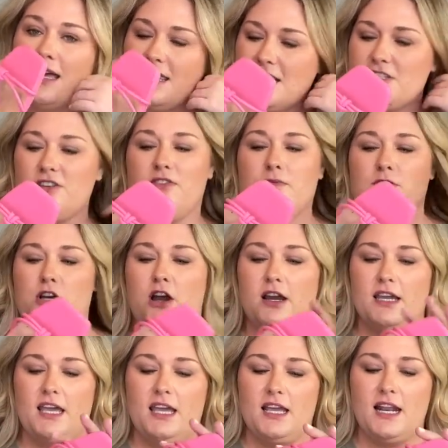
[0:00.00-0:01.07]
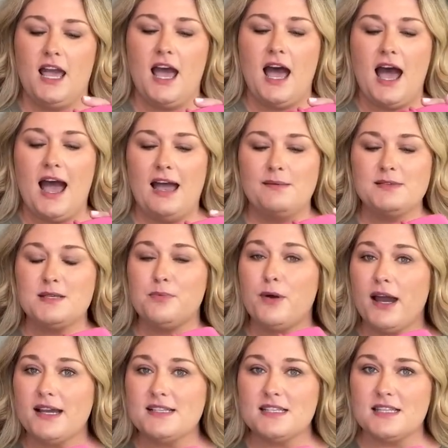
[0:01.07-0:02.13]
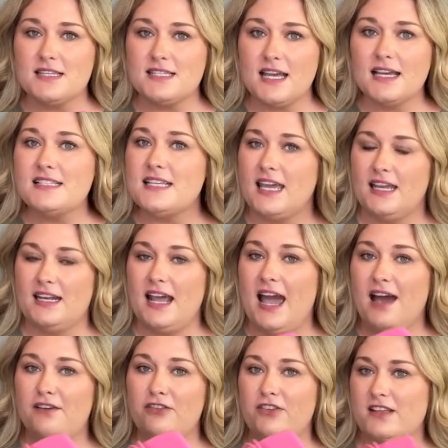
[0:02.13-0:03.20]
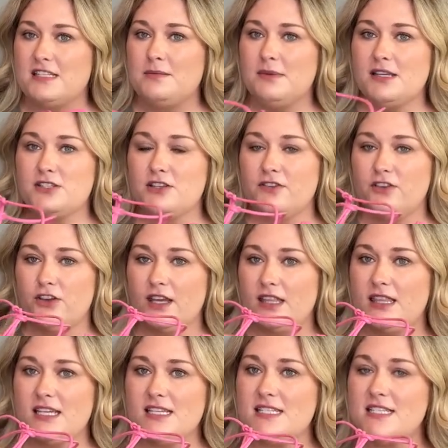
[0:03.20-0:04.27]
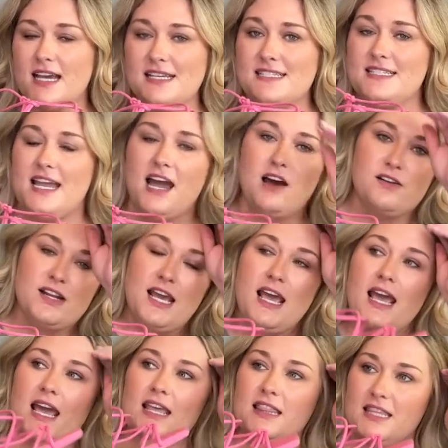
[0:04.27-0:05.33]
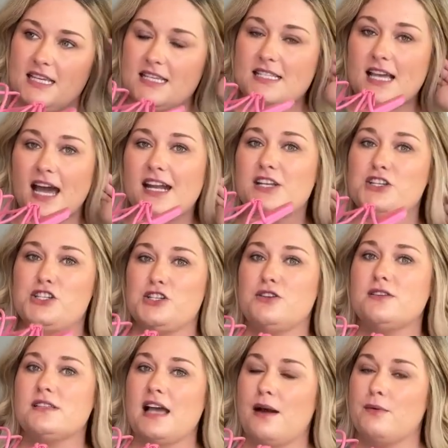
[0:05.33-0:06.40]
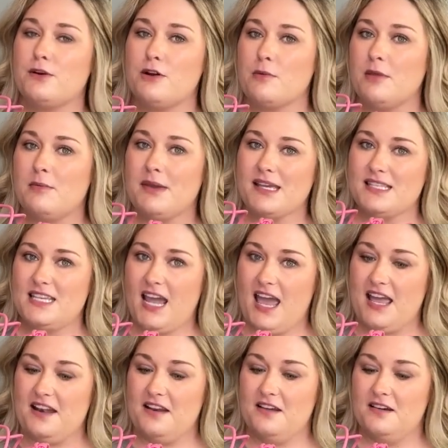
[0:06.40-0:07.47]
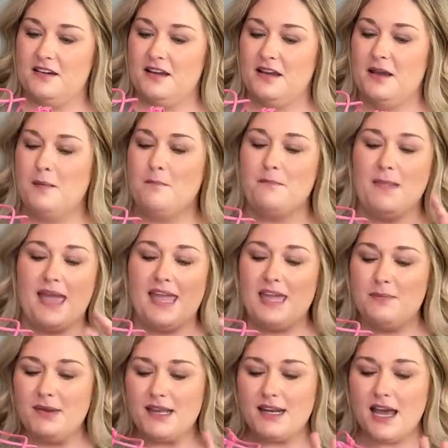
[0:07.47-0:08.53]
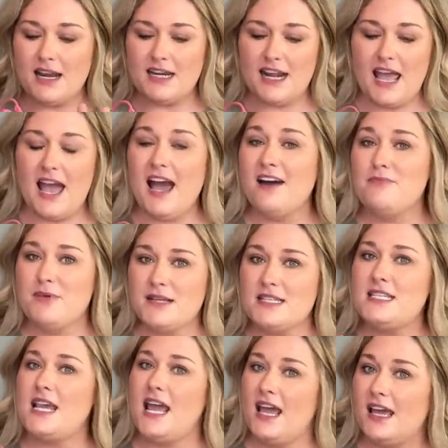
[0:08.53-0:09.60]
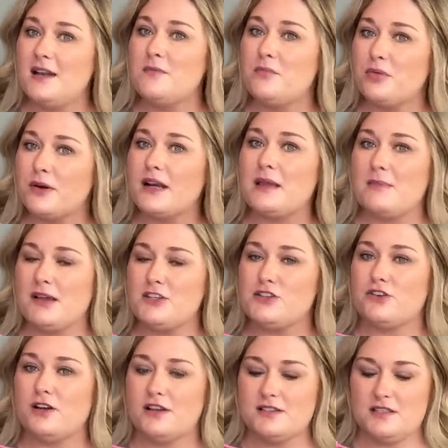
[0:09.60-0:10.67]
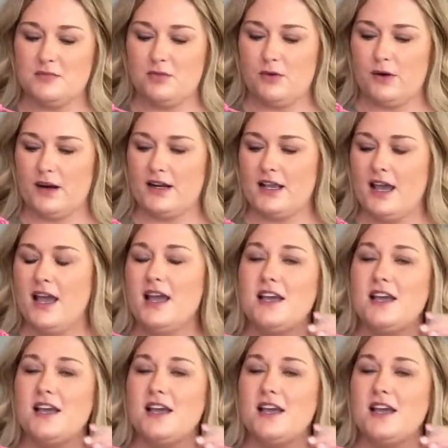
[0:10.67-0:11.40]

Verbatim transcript: These are from Target. I'm surprised that the size eight and a half fits me. So if you get these size down and these kind of shoes, I would normally be a 10, maybe nine and a half, but 10 pretty much across the board.